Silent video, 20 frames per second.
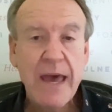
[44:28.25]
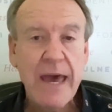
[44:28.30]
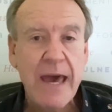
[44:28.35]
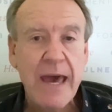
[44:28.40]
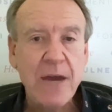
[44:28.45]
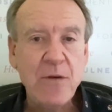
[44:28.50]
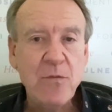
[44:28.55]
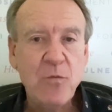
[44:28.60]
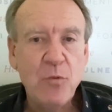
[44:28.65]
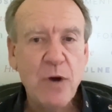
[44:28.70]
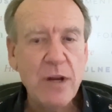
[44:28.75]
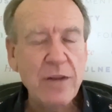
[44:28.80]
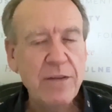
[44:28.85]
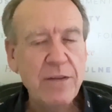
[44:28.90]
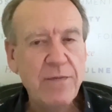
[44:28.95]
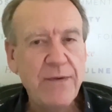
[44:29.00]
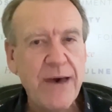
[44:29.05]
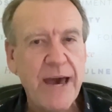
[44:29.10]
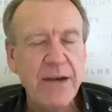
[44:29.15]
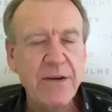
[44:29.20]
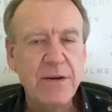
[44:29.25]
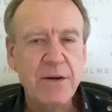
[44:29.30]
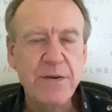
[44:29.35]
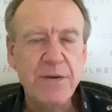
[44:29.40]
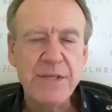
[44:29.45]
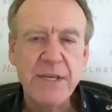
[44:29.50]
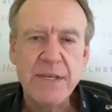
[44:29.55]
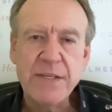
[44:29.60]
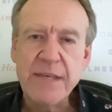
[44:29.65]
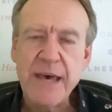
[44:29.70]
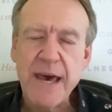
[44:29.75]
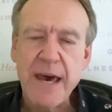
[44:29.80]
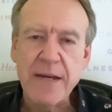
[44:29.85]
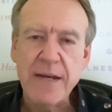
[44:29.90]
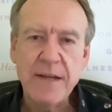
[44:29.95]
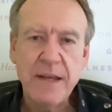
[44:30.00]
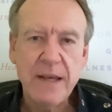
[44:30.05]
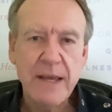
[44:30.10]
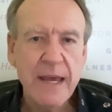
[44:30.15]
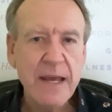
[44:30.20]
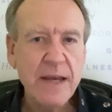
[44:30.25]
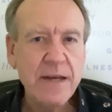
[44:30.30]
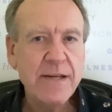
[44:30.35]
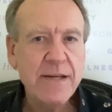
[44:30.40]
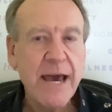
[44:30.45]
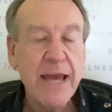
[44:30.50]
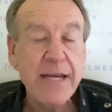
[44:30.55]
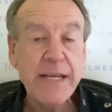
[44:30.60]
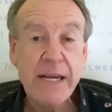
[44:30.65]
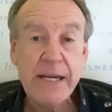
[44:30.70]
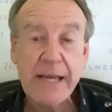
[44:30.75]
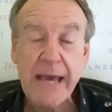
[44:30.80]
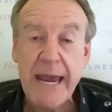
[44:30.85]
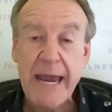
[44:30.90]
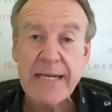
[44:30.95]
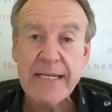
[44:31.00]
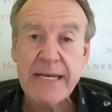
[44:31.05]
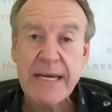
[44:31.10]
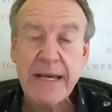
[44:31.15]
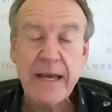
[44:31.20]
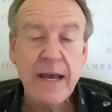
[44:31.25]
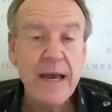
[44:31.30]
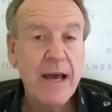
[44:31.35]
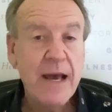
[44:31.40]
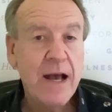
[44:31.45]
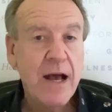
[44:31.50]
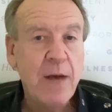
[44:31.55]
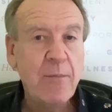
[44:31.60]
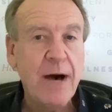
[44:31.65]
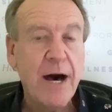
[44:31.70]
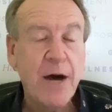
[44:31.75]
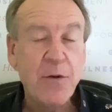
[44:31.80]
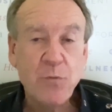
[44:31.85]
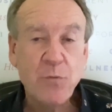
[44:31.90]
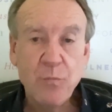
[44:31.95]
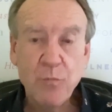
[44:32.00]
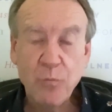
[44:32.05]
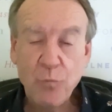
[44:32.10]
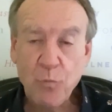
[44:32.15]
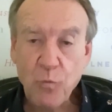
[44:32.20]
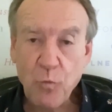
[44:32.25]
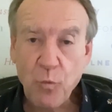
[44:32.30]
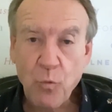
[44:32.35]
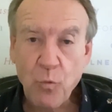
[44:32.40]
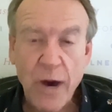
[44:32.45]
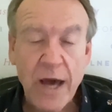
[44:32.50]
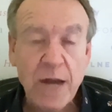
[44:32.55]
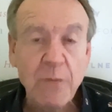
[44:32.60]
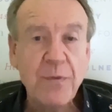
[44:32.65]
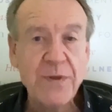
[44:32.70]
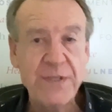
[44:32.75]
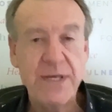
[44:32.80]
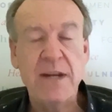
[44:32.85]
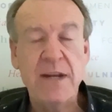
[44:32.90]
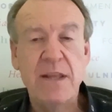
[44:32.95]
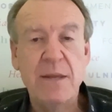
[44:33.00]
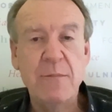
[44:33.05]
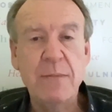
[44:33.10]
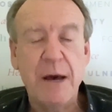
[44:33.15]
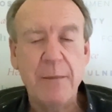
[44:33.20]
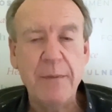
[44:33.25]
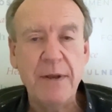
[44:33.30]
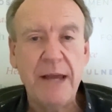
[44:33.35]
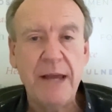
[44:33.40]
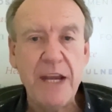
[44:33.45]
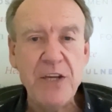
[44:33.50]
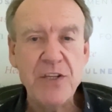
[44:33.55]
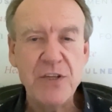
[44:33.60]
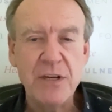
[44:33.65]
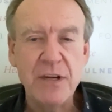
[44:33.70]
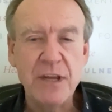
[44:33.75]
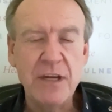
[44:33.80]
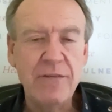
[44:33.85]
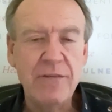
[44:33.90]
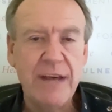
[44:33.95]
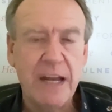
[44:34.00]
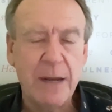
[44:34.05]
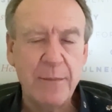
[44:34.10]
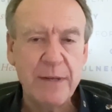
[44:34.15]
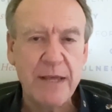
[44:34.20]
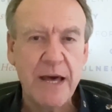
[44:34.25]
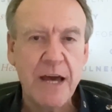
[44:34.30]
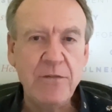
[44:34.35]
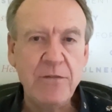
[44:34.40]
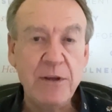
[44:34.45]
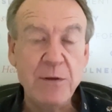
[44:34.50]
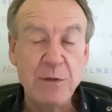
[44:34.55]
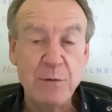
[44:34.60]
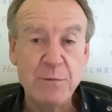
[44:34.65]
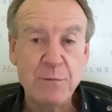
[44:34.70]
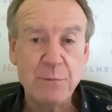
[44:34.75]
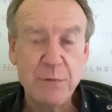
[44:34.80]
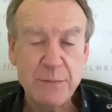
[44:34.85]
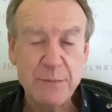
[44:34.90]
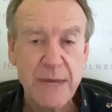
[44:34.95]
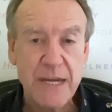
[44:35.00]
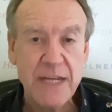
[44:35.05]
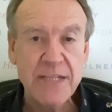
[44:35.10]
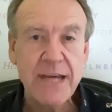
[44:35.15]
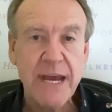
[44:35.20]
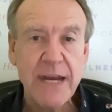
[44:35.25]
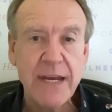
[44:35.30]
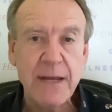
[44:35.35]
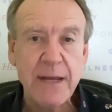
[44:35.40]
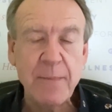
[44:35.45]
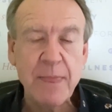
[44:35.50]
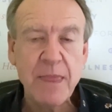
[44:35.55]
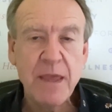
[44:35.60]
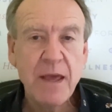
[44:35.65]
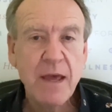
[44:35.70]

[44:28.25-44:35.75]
And one of the factors is that in 1980, about 1% of the population in developed countries was meditating.